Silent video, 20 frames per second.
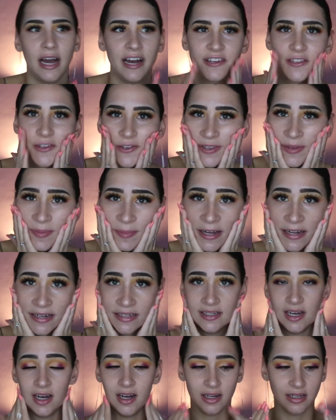I saw some
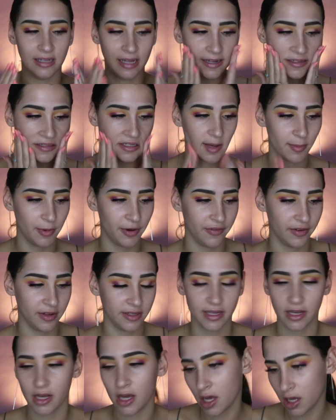like dark clouds come over. I
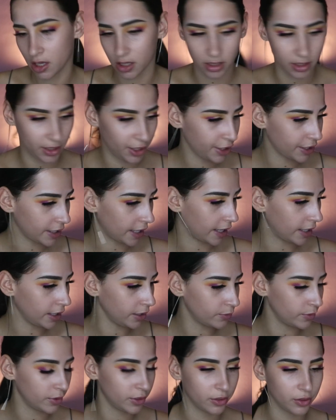was like, oh, okay,
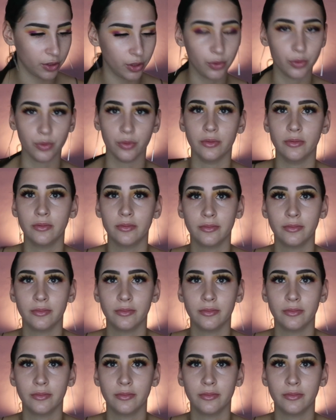well,